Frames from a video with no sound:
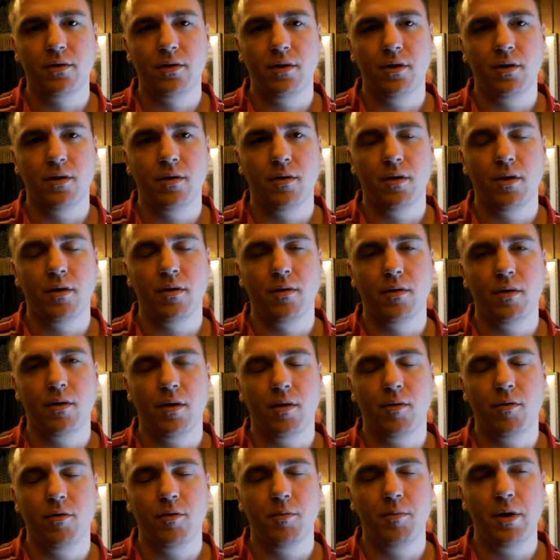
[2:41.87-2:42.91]
You know,
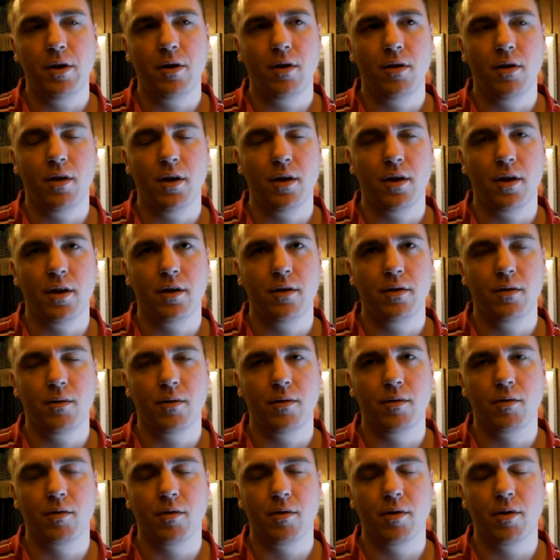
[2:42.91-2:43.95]
uh, for me, all I liked
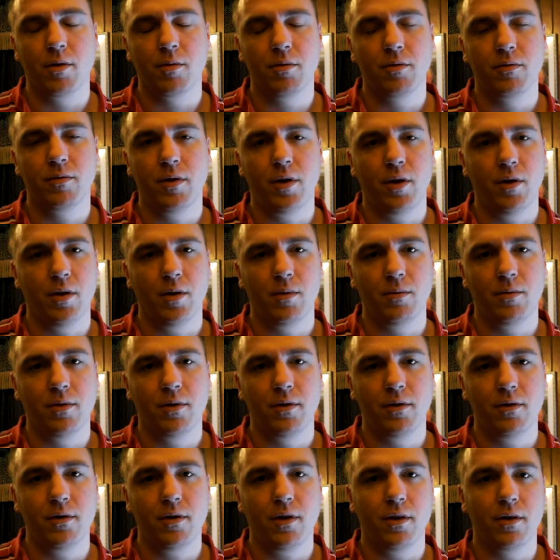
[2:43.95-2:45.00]
doing growing up was video games, and
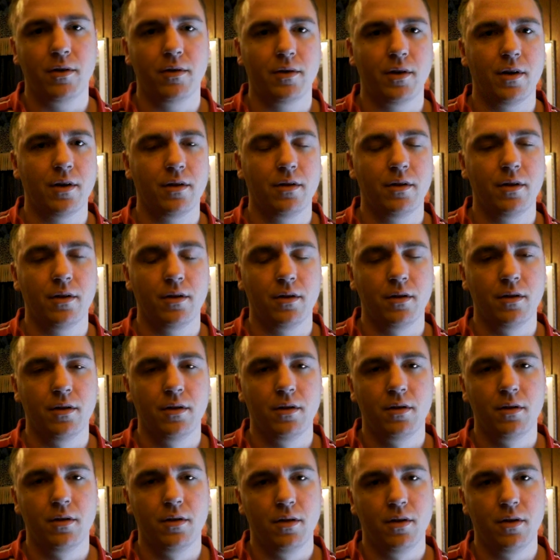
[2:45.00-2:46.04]
that's not exactly
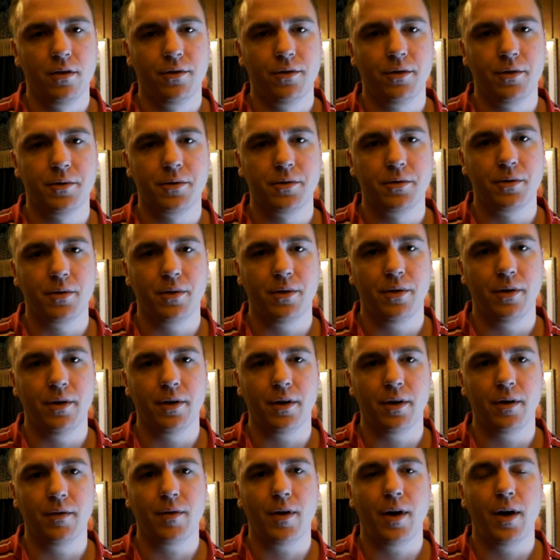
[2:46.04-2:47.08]
a social
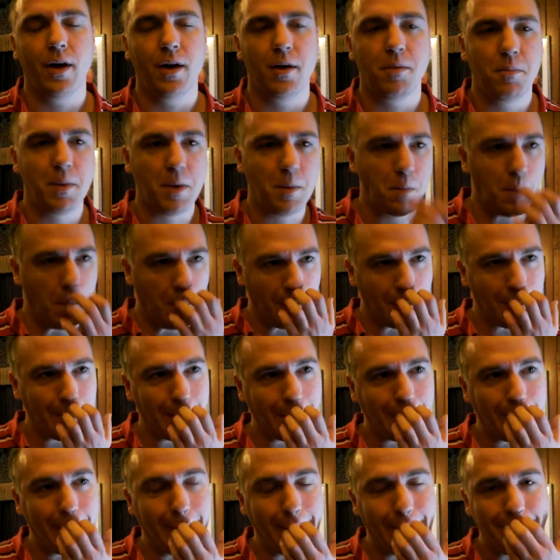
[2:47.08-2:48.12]
thing. If I had been more
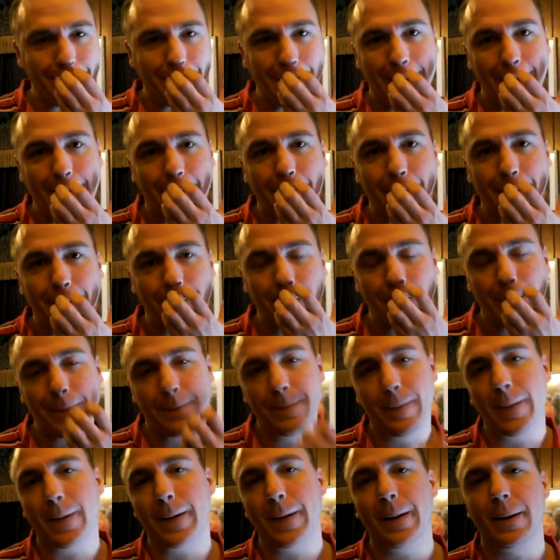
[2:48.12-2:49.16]
like I am now with
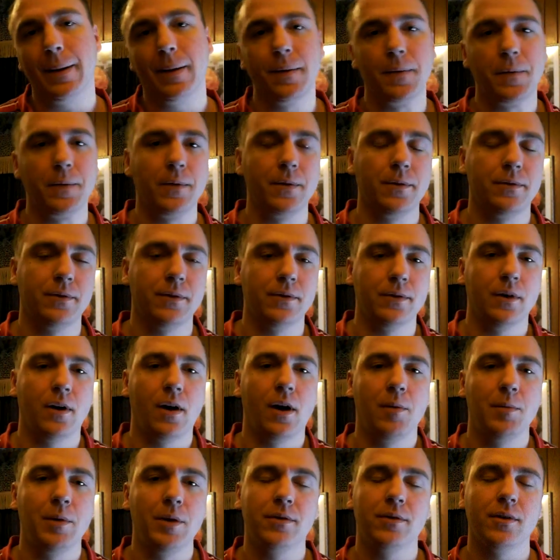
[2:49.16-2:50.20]
varying interests and
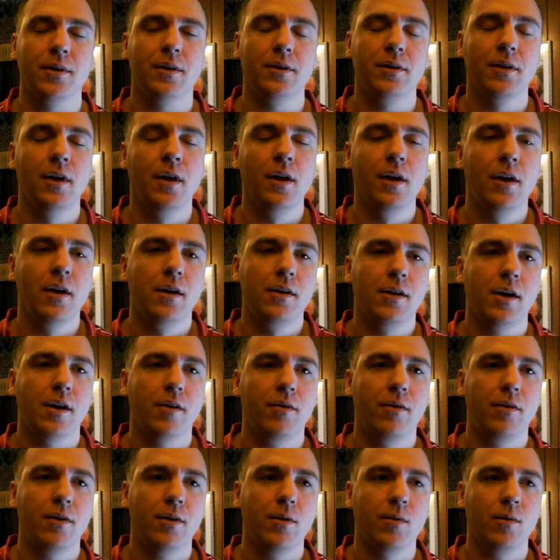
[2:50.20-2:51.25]
hobbies, I
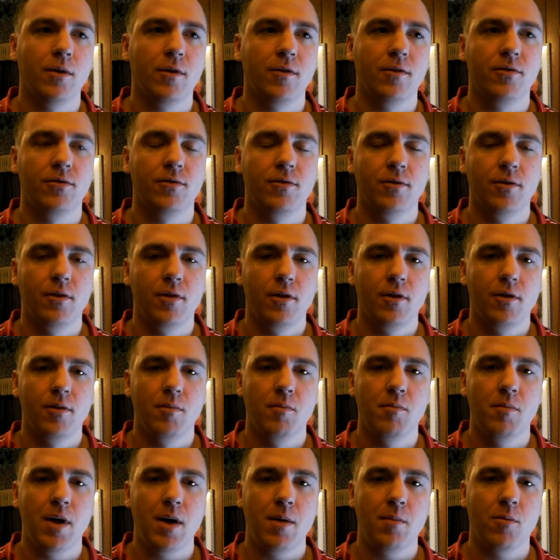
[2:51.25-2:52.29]
definitely would have
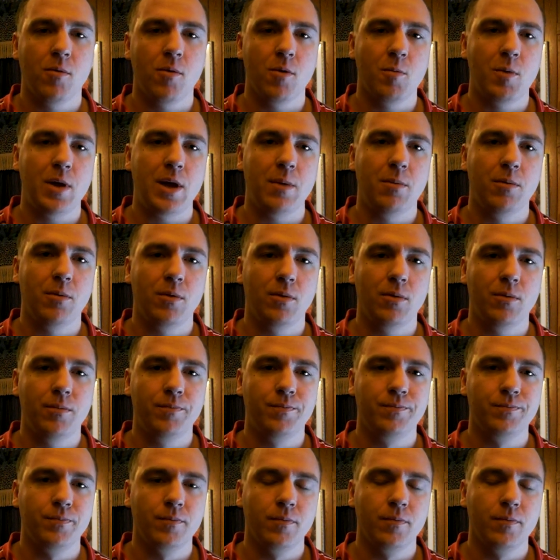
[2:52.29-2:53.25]
met more people.